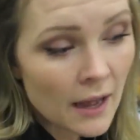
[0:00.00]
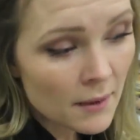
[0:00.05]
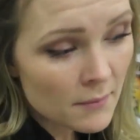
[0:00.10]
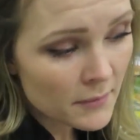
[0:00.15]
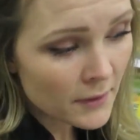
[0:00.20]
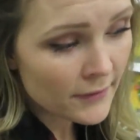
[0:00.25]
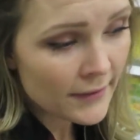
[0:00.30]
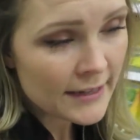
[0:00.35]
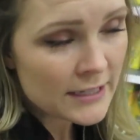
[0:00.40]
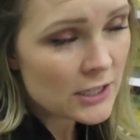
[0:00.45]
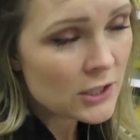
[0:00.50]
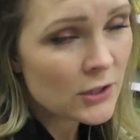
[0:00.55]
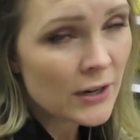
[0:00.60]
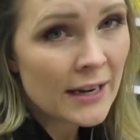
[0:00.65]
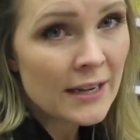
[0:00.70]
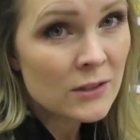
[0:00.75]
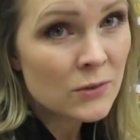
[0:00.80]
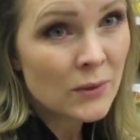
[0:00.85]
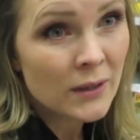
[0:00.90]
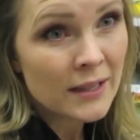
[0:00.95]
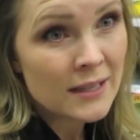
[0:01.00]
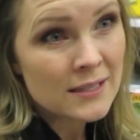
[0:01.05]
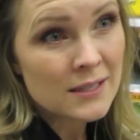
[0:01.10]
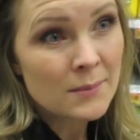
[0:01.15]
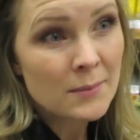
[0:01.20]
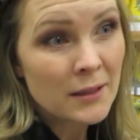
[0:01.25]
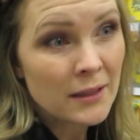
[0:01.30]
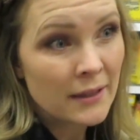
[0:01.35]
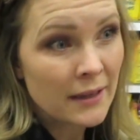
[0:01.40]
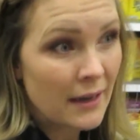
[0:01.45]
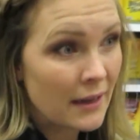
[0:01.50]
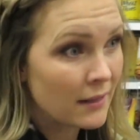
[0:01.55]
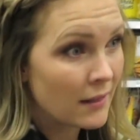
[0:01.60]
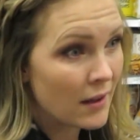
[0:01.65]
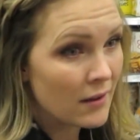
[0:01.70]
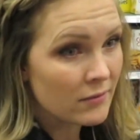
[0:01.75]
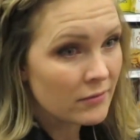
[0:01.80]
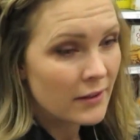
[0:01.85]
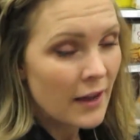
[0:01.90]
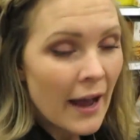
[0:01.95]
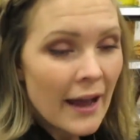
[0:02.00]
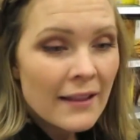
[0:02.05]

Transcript: The veggie tray is really something that I love.